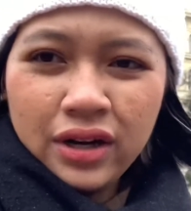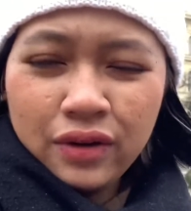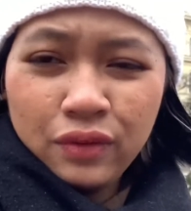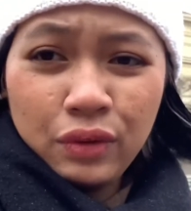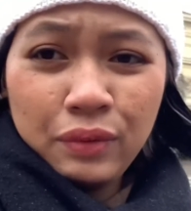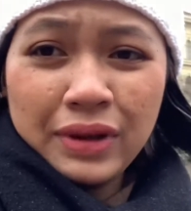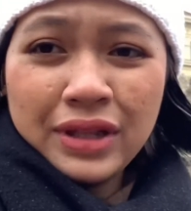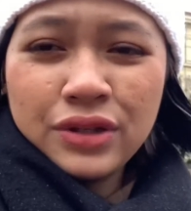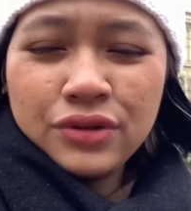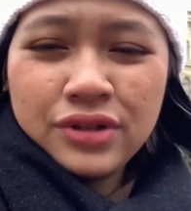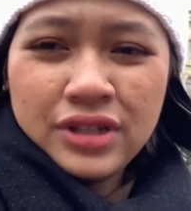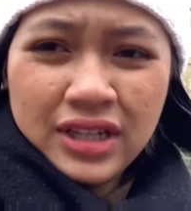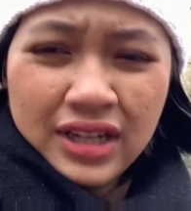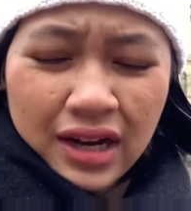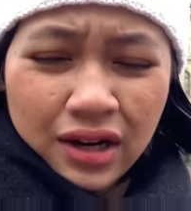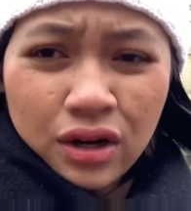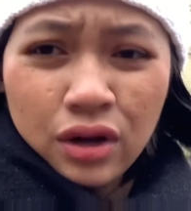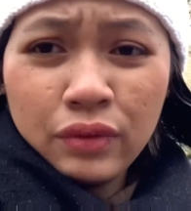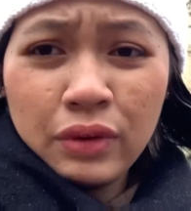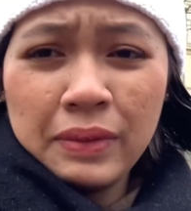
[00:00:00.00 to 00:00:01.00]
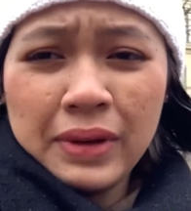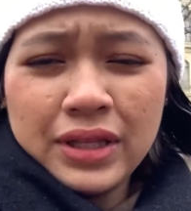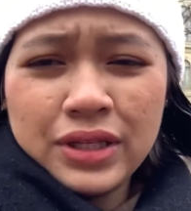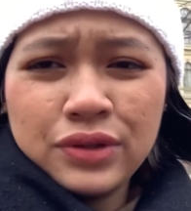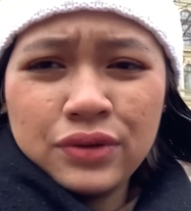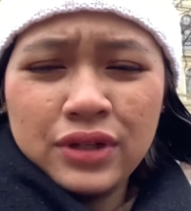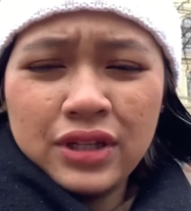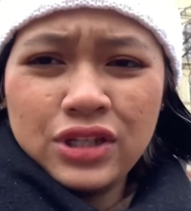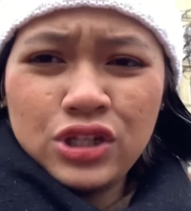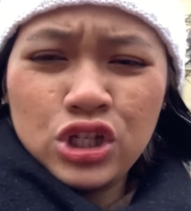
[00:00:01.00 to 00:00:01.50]
We went to synagogue, we went
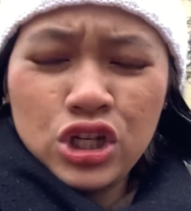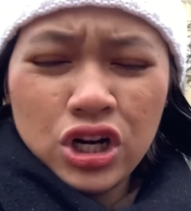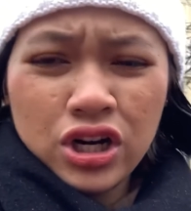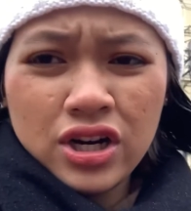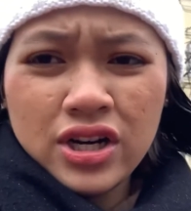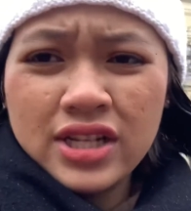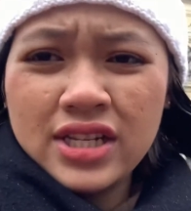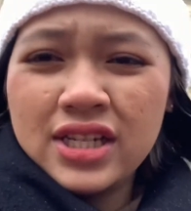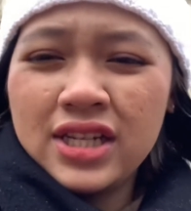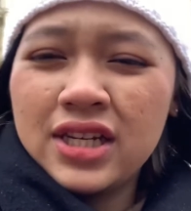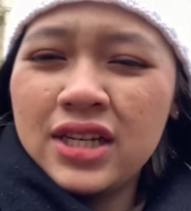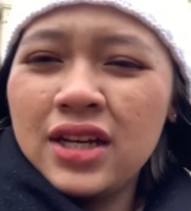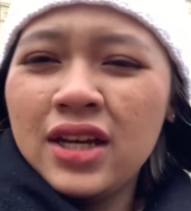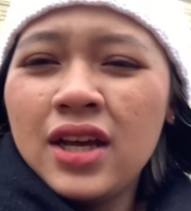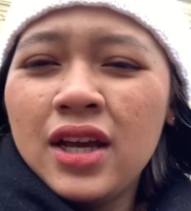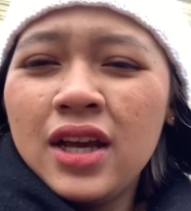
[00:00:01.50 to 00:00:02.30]
to the church,